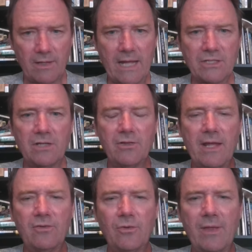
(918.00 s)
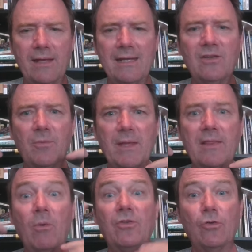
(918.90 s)
latch onto that, so they needed
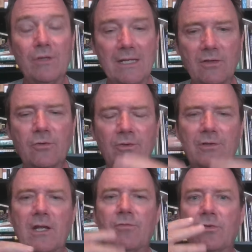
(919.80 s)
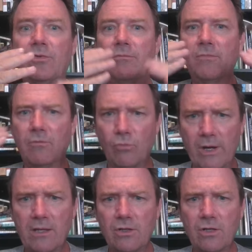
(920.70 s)
something that was unique. So instead of a
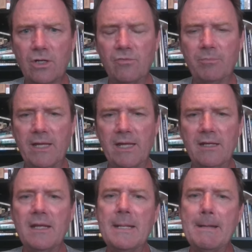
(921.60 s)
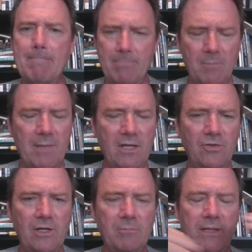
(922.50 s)
regular curved blade, they made a
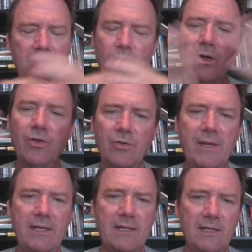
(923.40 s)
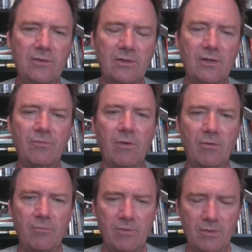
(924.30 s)
straight blade. It would also make it easier if they
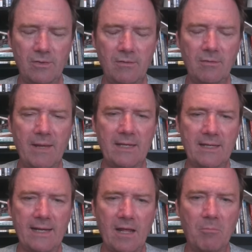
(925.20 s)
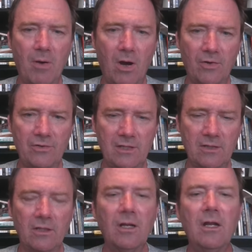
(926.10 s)
were making it out of bar
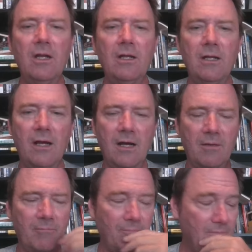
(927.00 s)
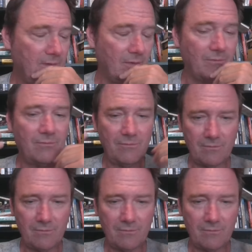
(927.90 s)
steel, you know,